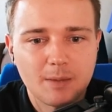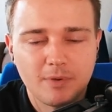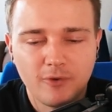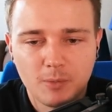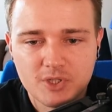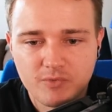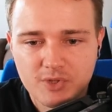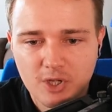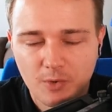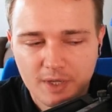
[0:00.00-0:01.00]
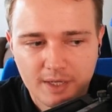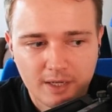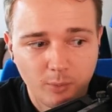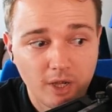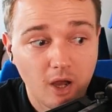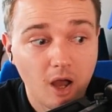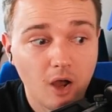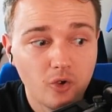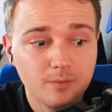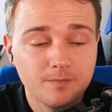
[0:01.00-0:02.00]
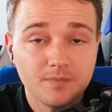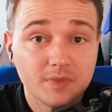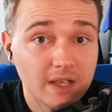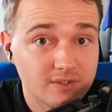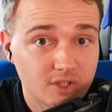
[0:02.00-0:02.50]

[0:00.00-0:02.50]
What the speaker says: performance and result here. We are home. Gives us a